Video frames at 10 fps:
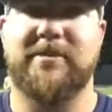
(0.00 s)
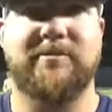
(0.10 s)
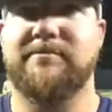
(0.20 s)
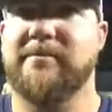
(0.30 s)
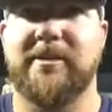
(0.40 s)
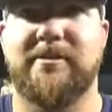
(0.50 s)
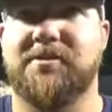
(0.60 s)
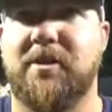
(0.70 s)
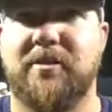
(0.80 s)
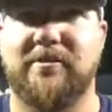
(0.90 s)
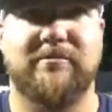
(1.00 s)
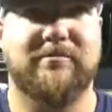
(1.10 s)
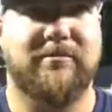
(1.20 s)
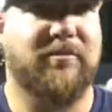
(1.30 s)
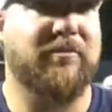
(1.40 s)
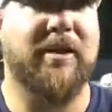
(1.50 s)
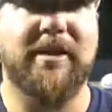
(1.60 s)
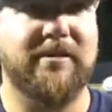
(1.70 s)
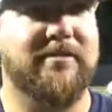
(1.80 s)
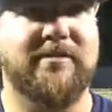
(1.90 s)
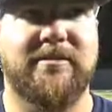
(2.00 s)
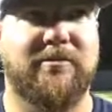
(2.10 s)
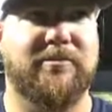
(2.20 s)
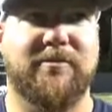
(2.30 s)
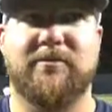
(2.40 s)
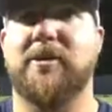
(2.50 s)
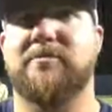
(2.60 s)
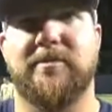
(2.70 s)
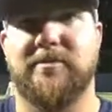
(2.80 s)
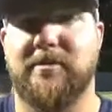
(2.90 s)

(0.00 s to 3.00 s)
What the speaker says: Been starting playing since he was a freshman.